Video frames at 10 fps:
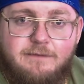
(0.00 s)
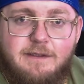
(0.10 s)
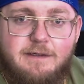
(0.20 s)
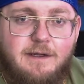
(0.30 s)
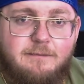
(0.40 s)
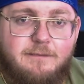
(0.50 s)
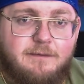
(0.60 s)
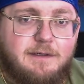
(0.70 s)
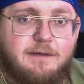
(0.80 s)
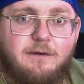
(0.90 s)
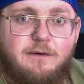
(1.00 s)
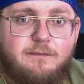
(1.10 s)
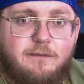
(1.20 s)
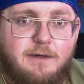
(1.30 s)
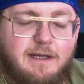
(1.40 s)
Vietnam, Korea,
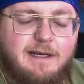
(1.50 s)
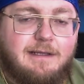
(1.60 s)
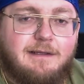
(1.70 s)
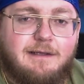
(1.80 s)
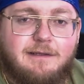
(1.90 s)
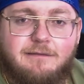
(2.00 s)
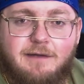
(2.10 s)
Gulf War, anything, you